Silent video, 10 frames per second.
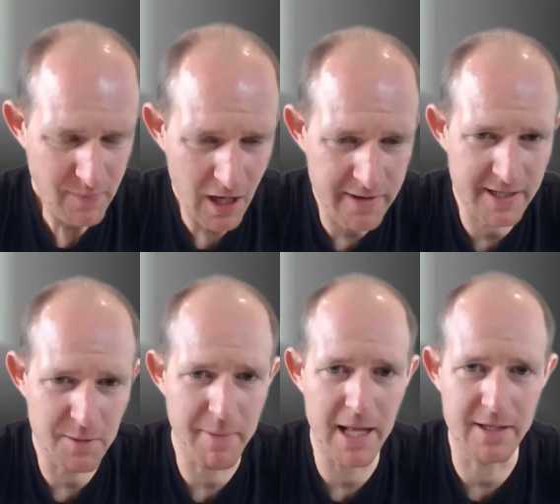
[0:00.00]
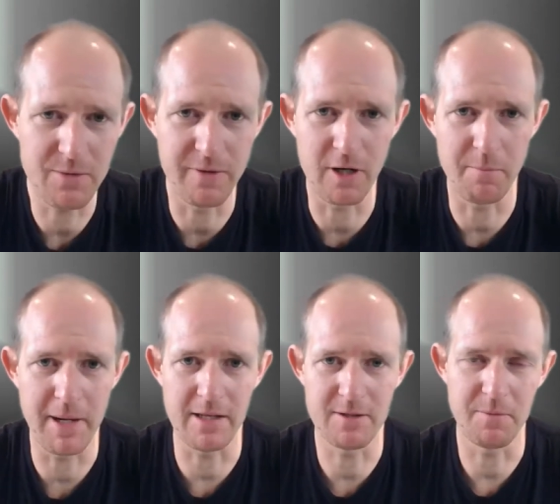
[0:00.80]
I think it's a balance. We've got a
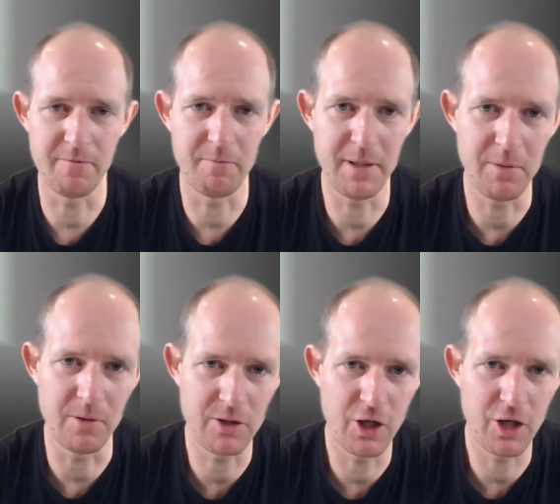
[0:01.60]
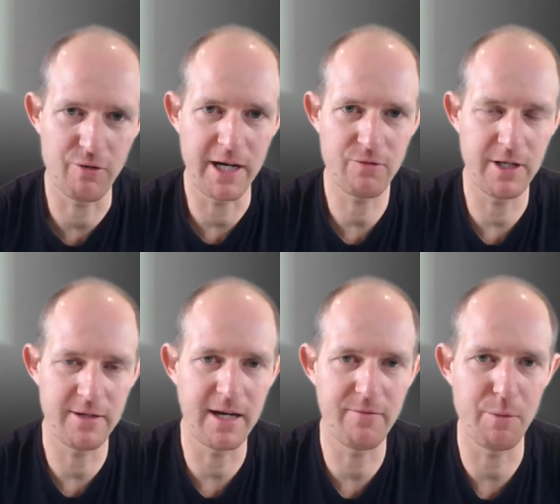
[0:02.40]
balance of people, tertiary entry
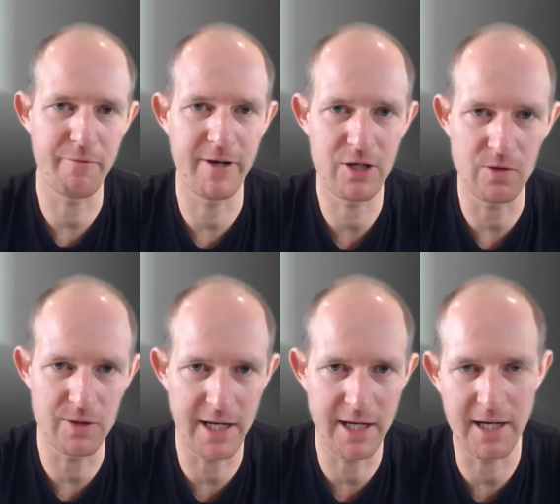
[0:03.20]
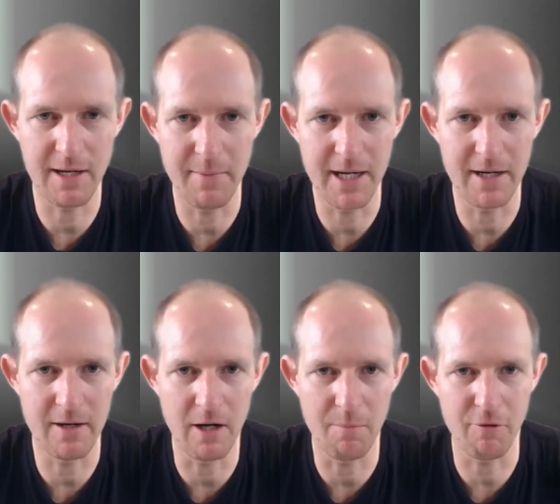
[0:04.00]
safety professionals, and um, and
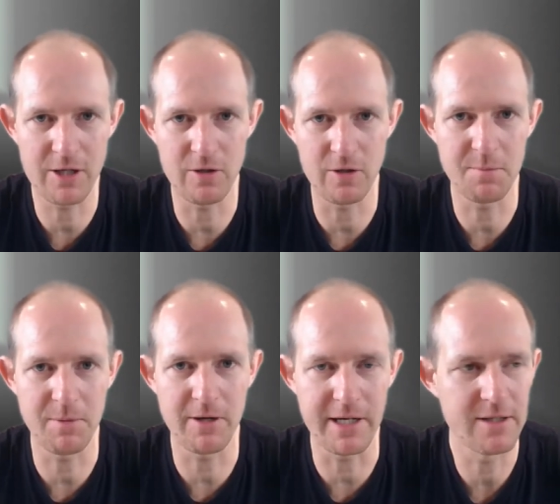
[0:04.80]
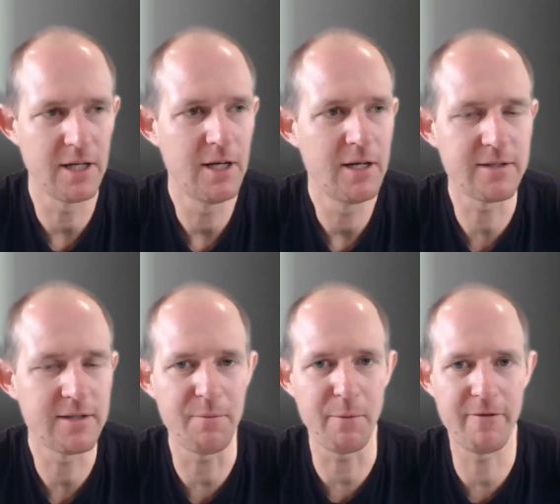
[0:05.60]
operational experience
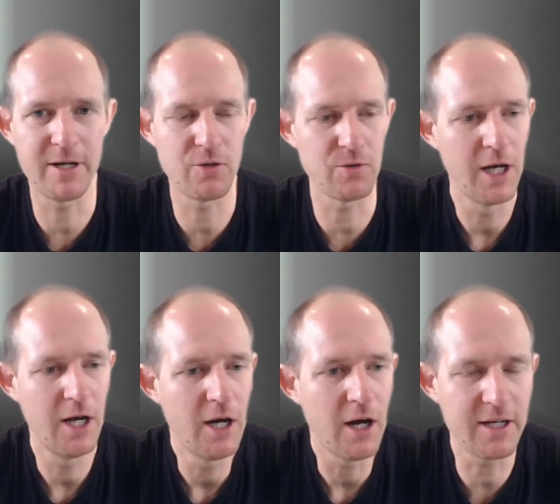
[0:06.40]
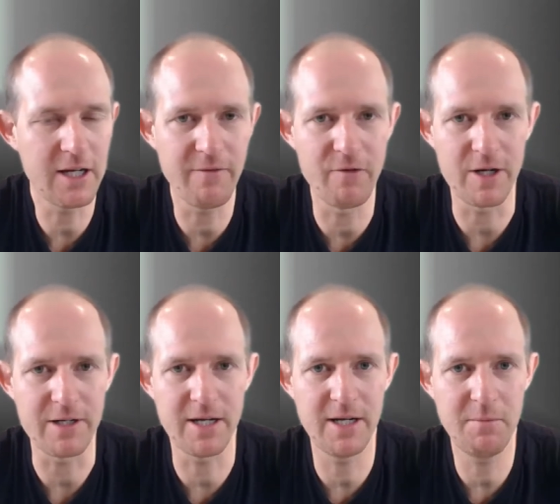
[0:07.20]
safety professionals. I think if you've got a
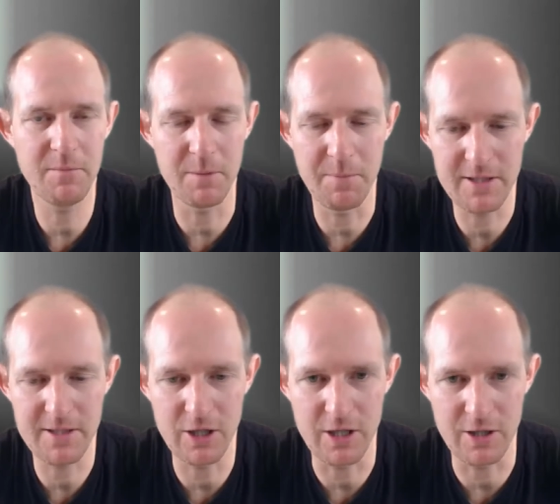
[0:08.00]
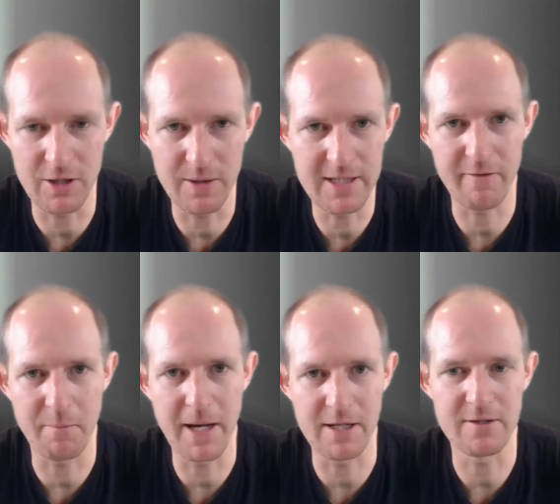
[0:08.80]
team, the best thing you can do is have a
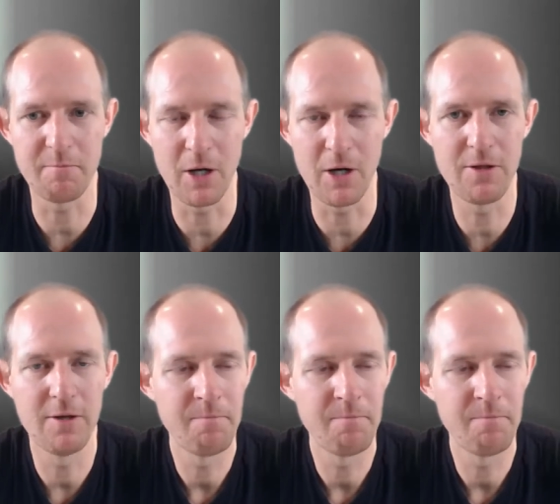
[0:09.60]
balance of both,